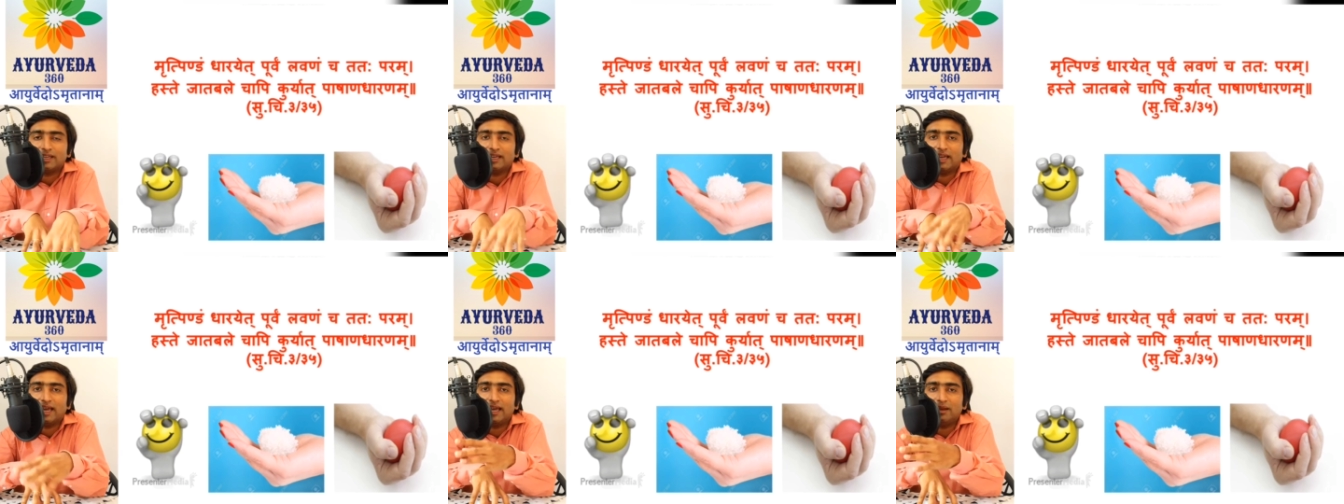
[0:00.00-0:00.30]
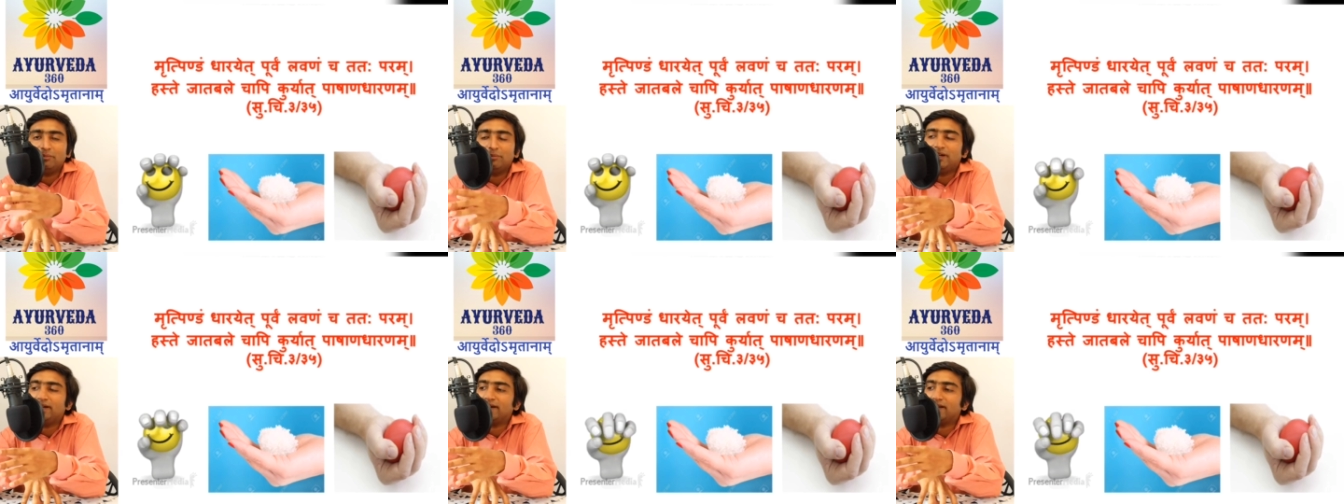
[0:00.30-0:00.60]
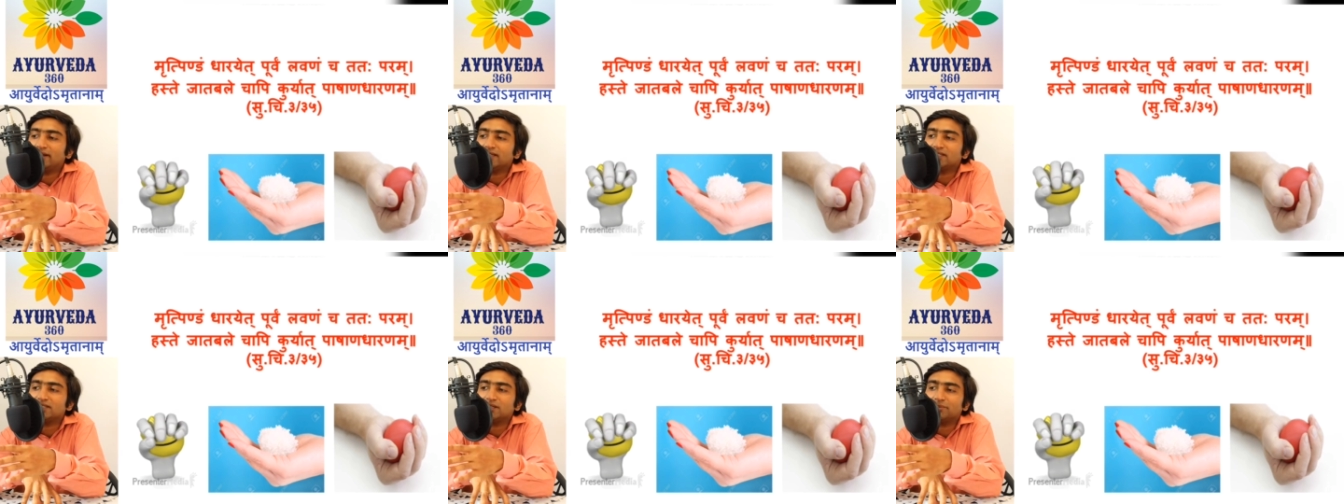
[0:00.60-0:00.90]
can be
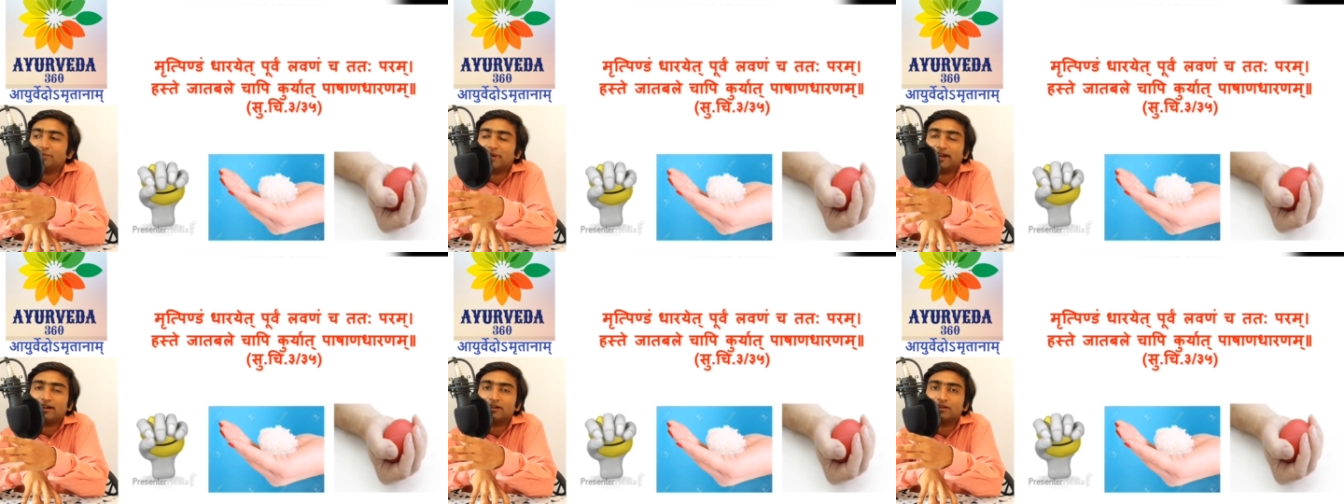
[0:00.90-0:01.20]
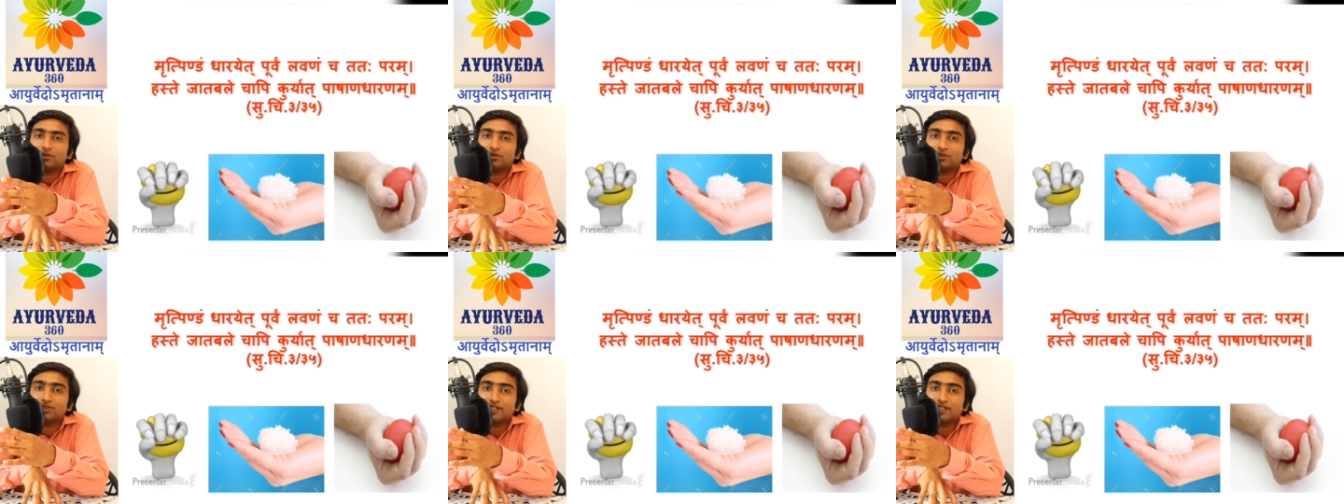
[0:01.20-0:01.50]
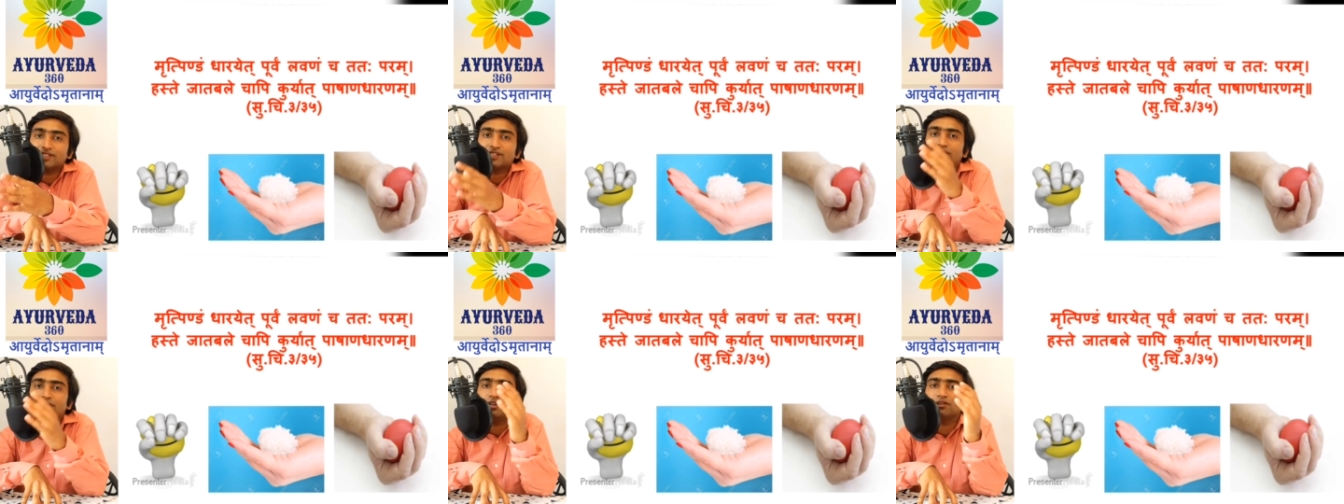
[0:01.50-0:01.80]
traced back to
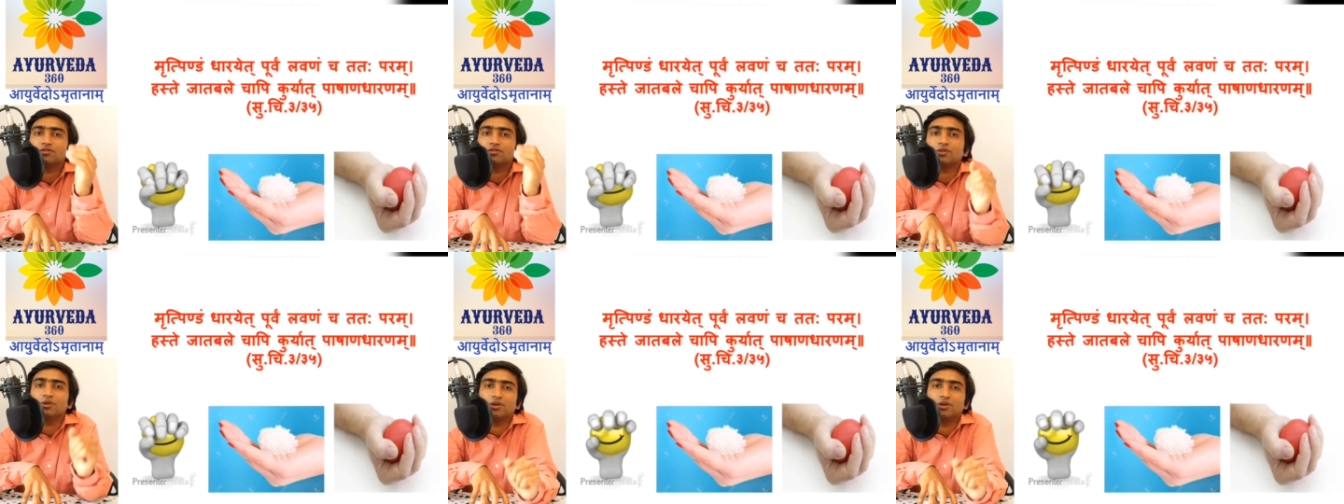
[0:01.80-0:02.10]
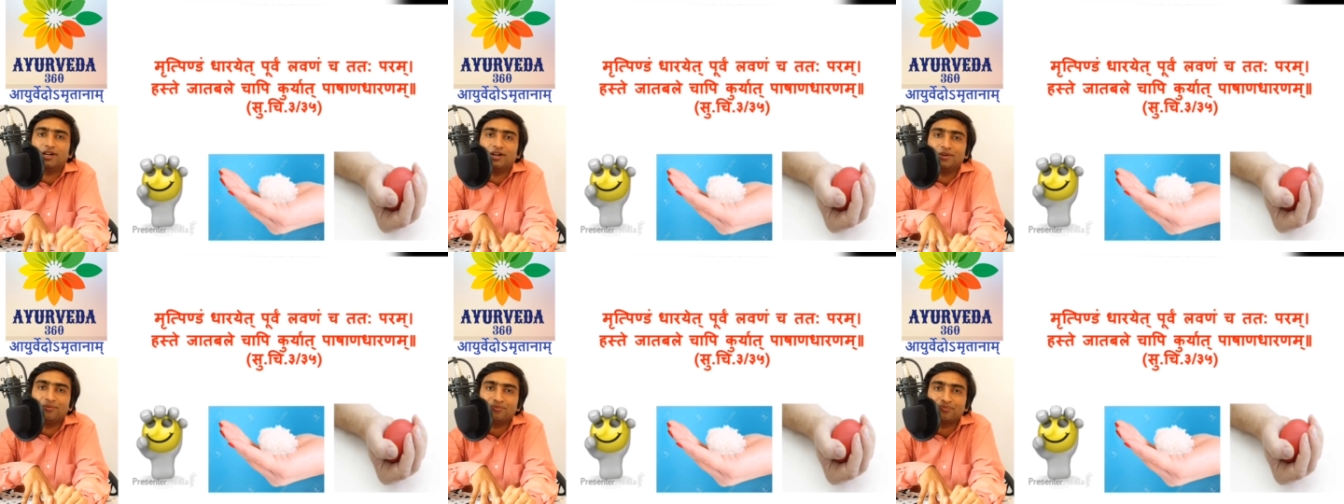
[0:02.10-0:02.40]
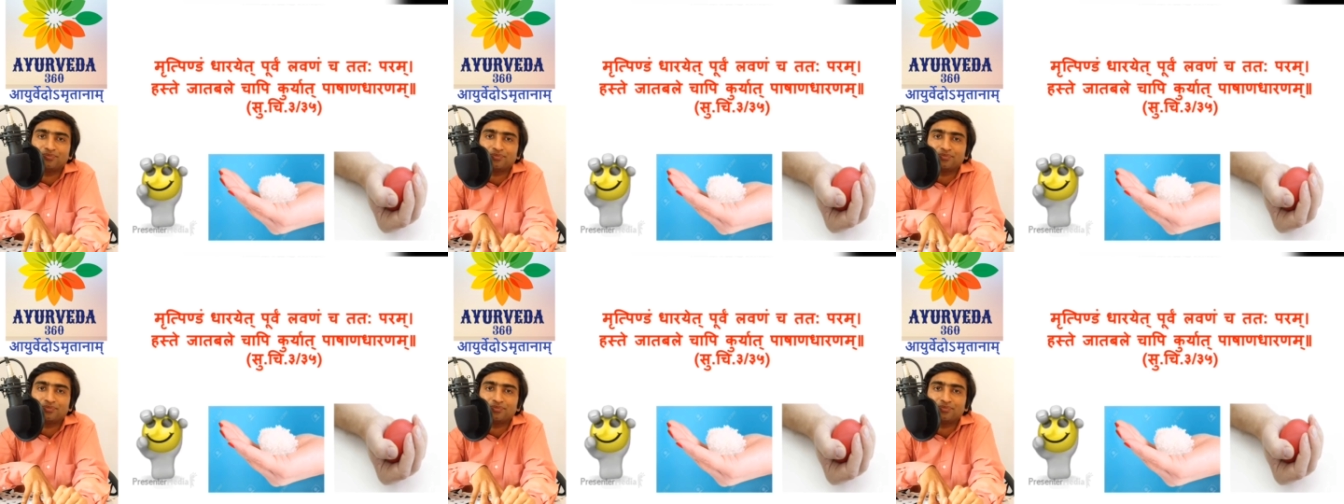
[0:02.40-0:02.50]
such kind of shloka.